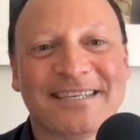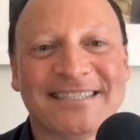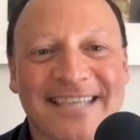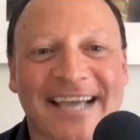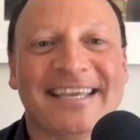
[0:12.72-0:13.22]
to
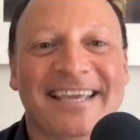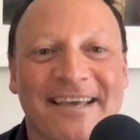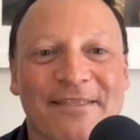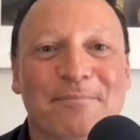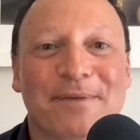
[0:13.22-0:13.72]
Techie
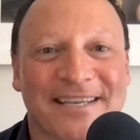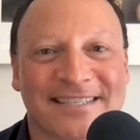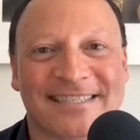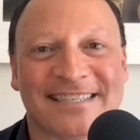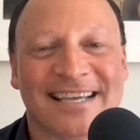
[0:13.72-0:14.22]
and the
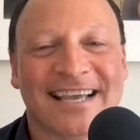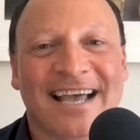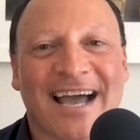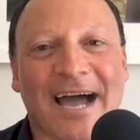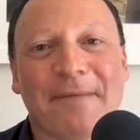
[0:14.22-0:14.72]
Biz.
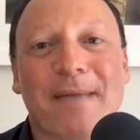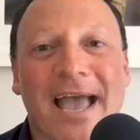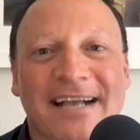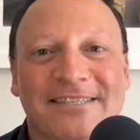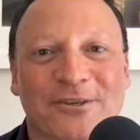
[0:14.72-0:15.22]
I'm
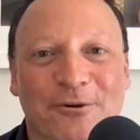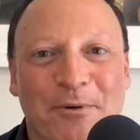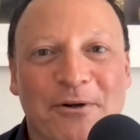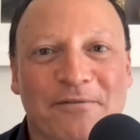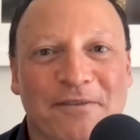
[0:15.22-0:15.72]
Erika
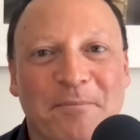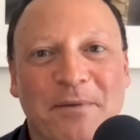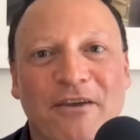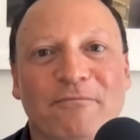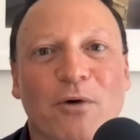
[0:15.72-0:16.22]
Silber,
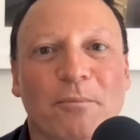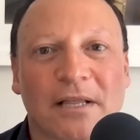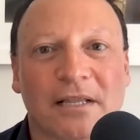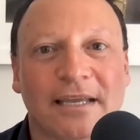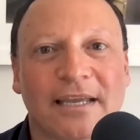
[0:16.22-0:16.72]
VP of
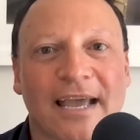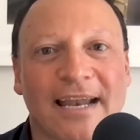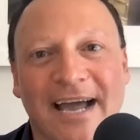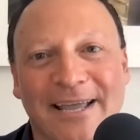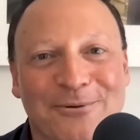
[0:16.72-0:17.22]
Mobility
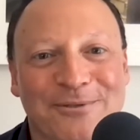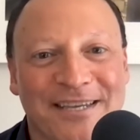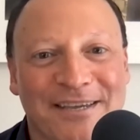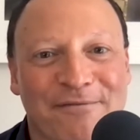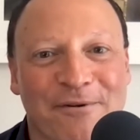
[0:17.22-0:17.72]
and
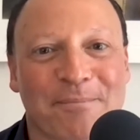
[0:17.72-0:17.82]
IoT for